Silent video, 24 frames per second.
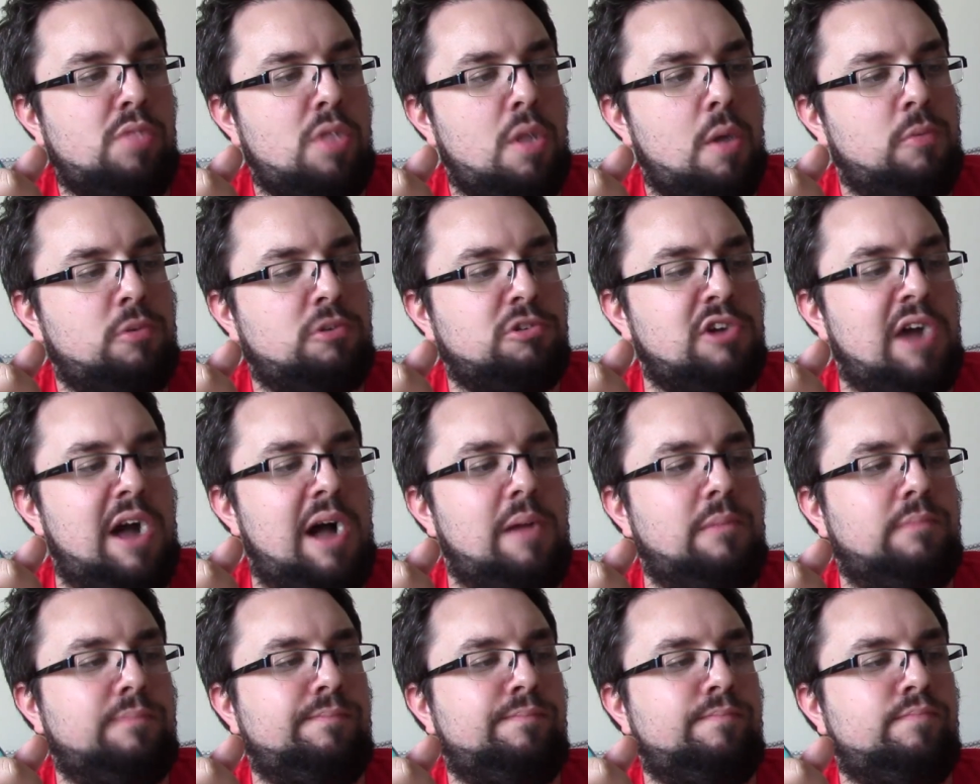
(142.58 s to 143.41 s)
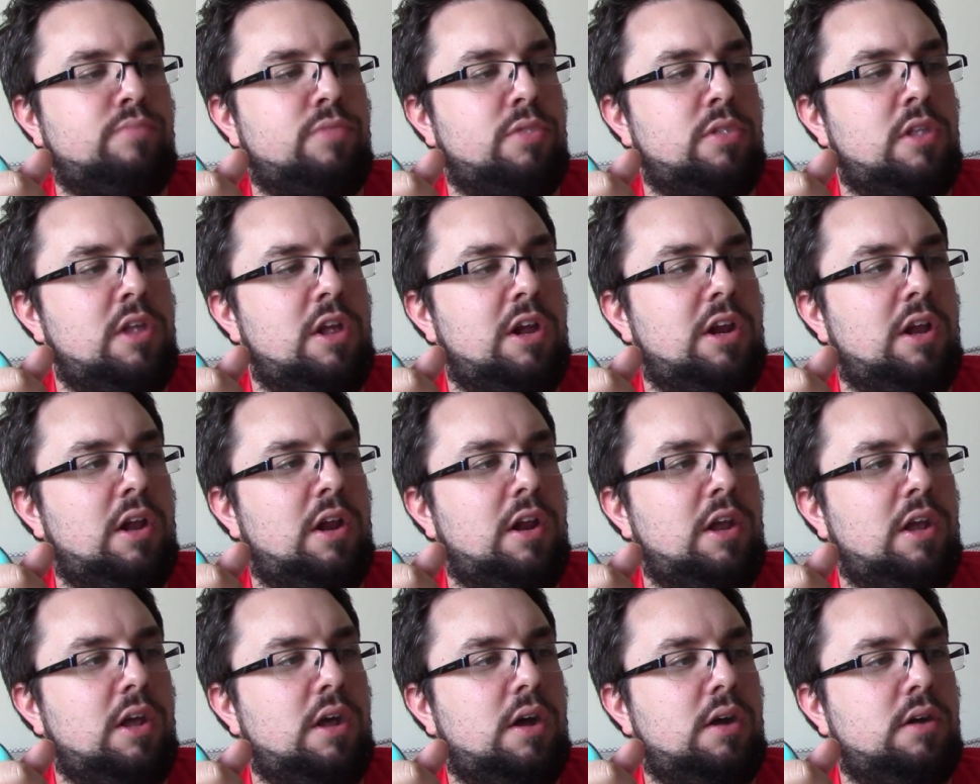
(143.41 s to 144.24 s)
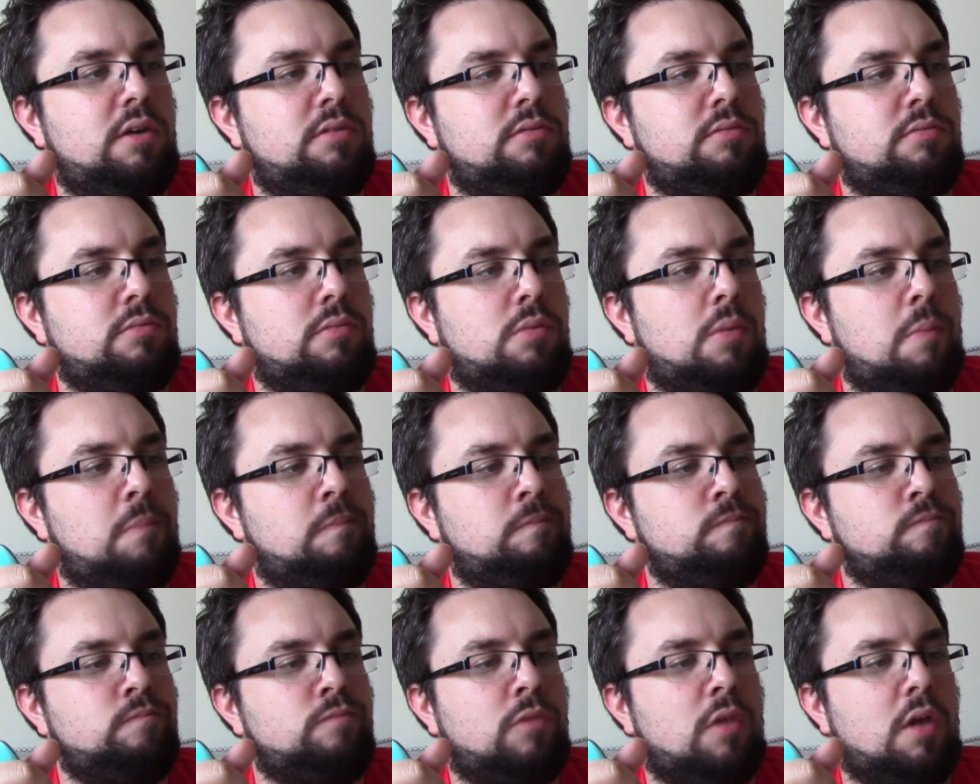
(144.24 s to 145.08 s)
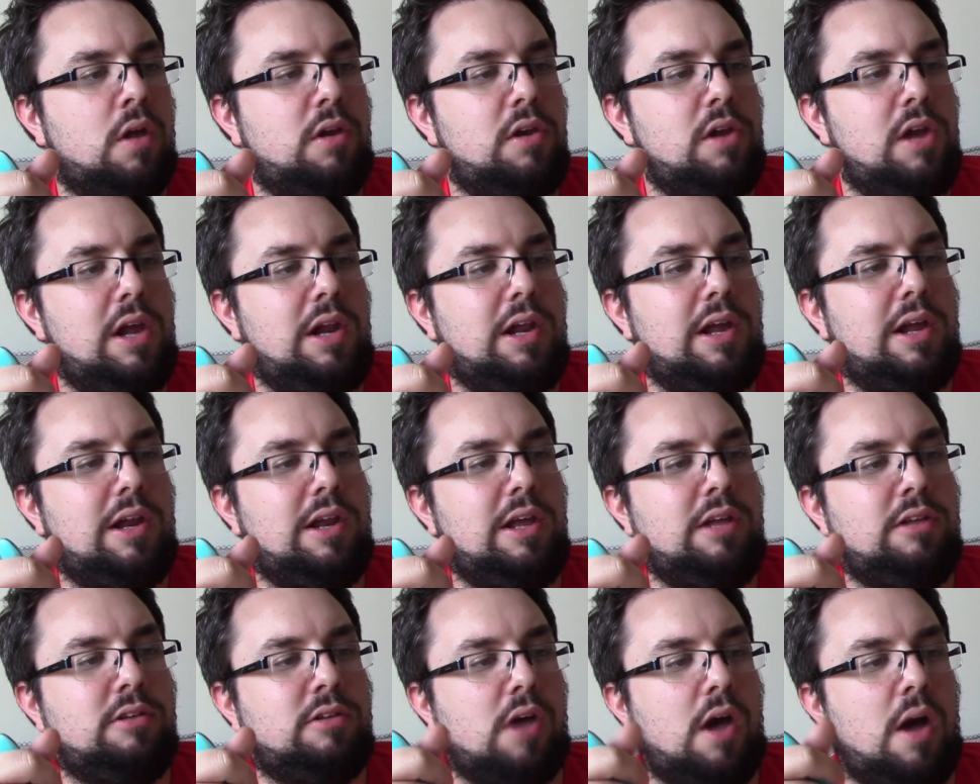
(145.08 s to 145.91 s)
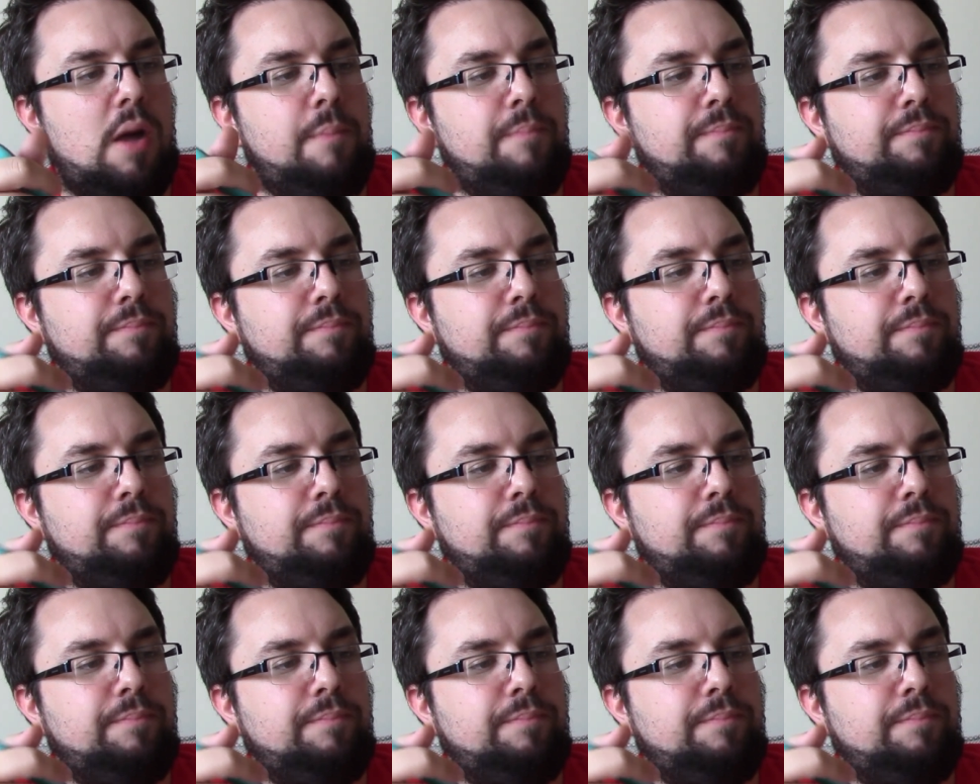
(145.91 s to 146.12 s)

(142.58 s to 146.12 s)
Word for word: what's that? Nearly a litre? Nearly a litre.